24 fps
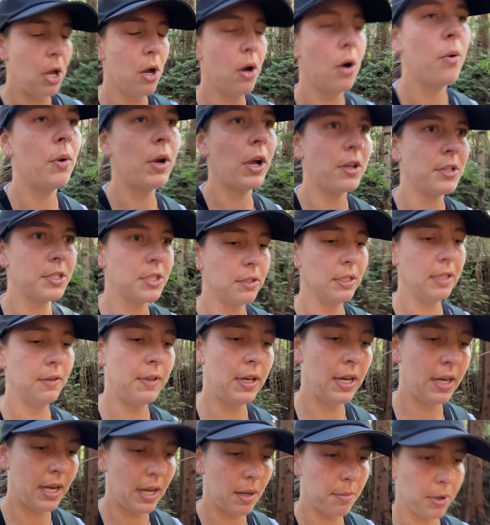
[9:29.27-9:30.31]
We also live in
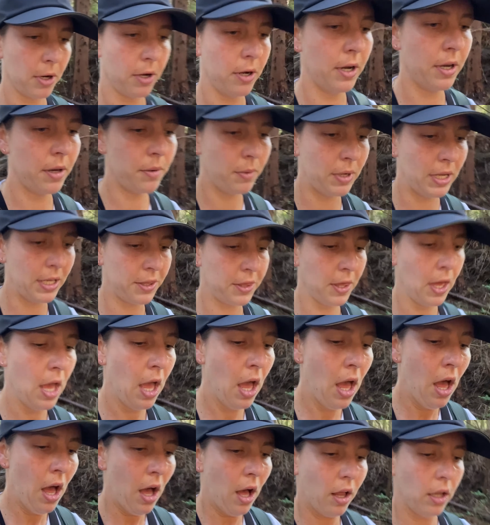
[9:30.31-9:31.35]
a neighborhood with
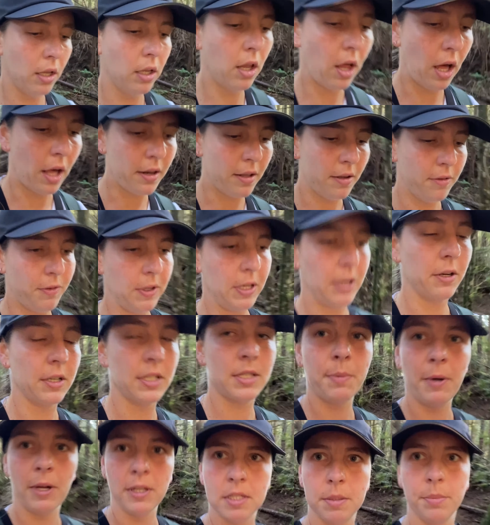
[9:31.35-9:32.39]
a lot of
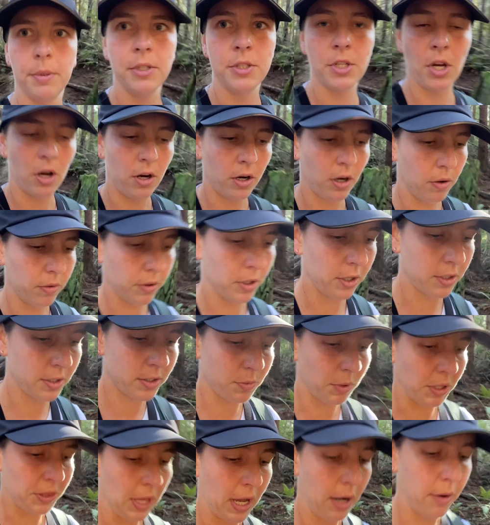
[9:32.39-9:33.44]
irresponsible dog owners
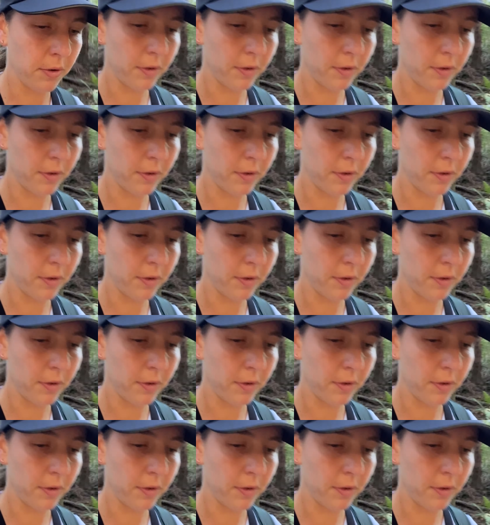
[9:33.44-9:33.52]
with out